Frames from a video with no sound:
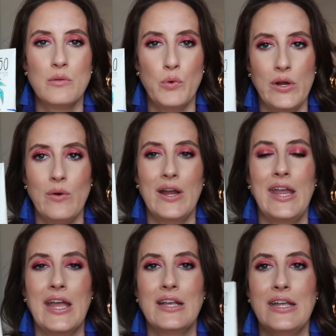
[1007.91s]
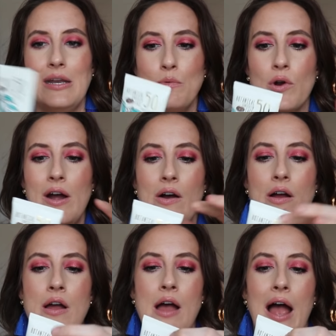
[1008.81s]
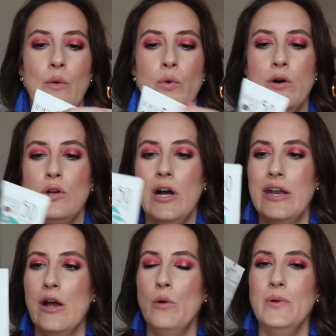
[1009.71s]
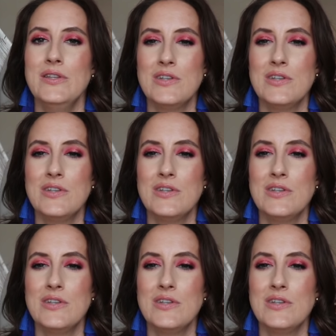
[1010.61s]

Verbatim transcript: the point where I can't get any more out, I will cut it open.